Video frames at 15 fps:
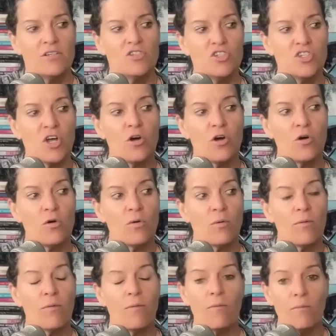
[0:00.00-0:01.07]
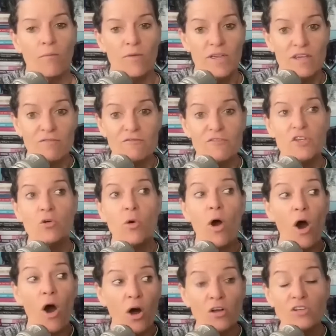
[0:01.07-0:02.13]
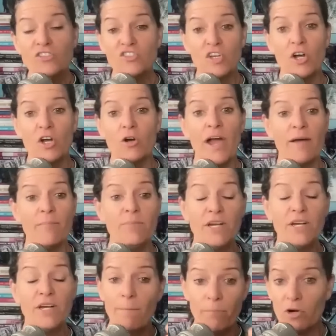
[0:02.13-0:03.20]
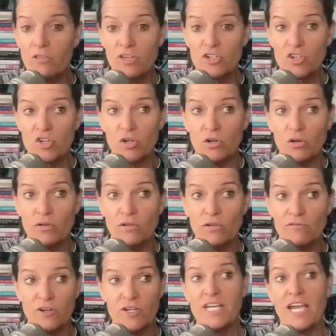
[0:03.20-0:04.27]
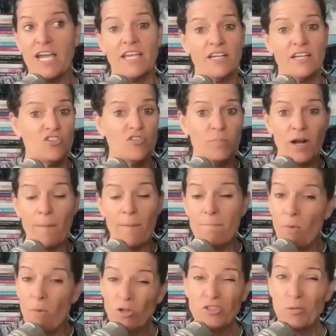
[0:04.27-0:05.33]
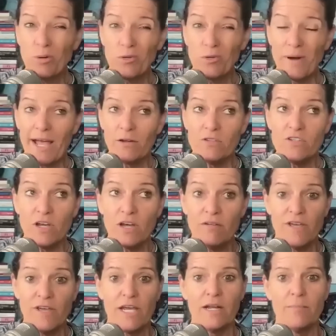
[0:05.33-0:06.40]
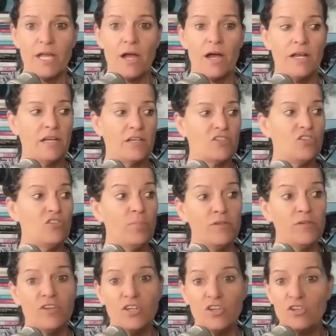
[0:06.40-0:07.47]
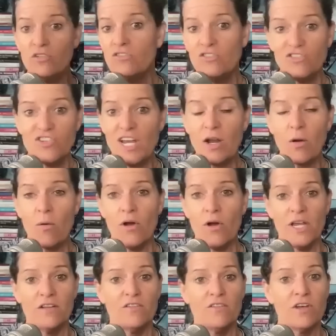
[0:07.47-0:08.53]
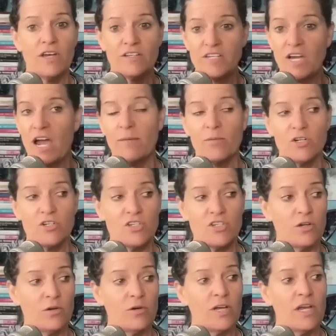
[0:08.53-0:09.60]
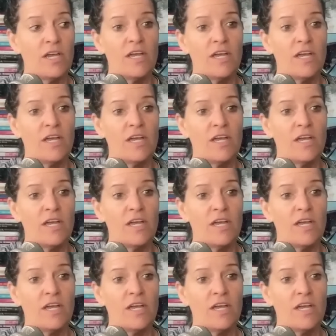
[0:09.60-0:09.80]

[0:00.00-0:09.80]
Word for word: So if you also have been on birth control for decades, you've been on multiple rounds of antibiotics, you've been, used steroids a time or two,